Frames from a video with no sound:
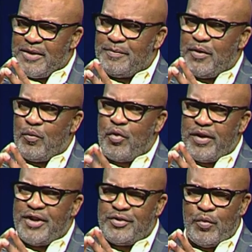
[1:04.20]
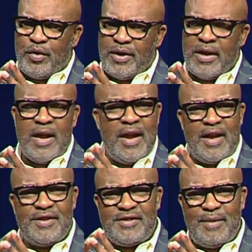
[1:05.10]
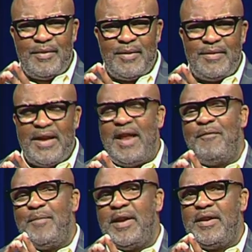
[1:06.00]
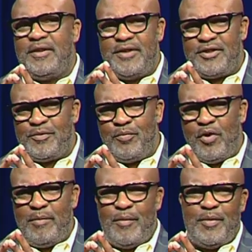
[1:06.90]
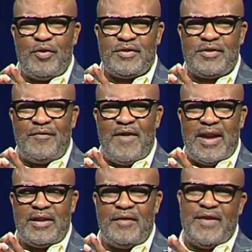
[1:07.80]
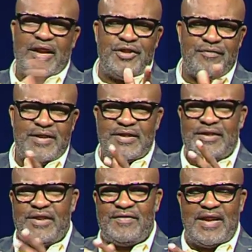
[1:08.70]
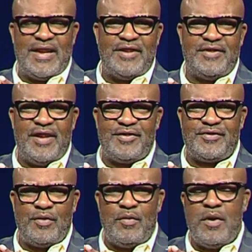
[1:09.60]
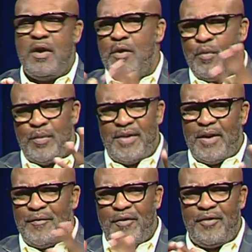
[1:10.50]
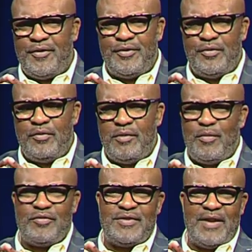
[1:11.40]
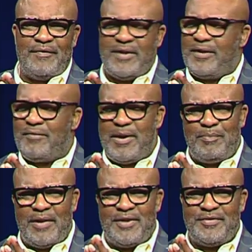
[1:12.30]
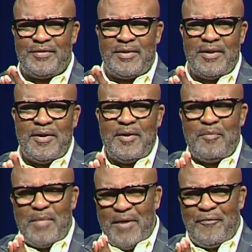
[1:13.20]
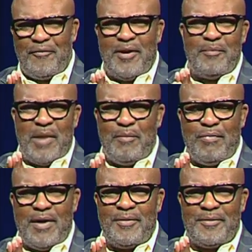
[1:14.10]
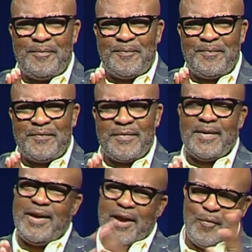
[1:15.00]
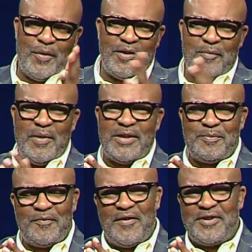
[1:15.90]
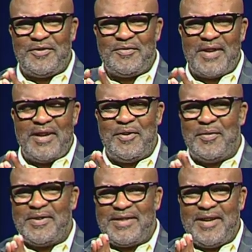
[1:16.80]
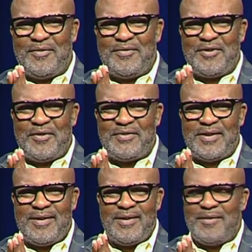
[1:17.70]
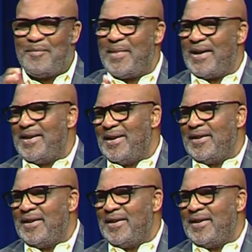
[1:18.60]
They're working toward it, and some of them that have been in disappointment because of the fact of injuries and things of that nature there. So, without further ado, and most definitely a great pleasure, my friend, my brother, and one of the best professionals I know in the state of New Jersey, Mike Kenny.